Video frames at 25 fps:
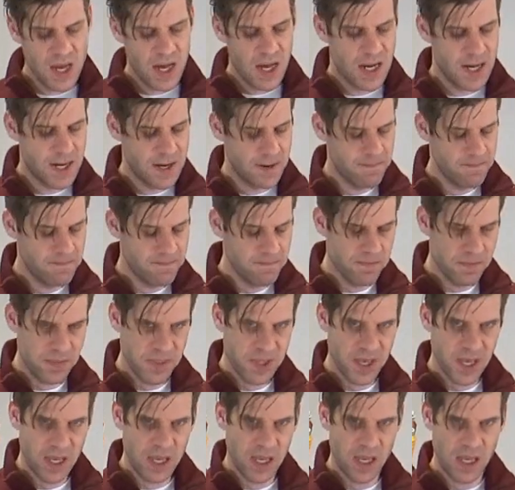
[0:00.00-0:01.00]
Um,
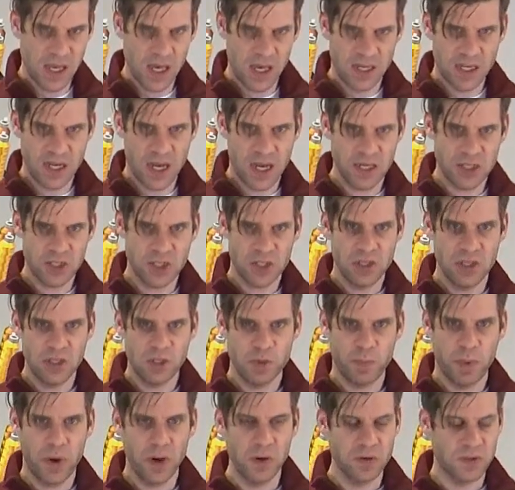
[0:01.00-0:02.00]
they attach to these
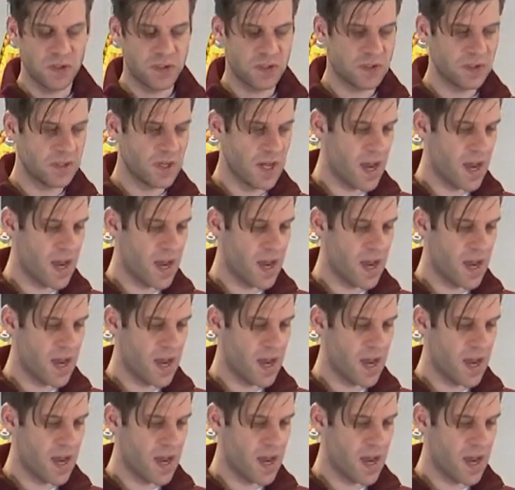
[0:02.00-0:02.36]
posts.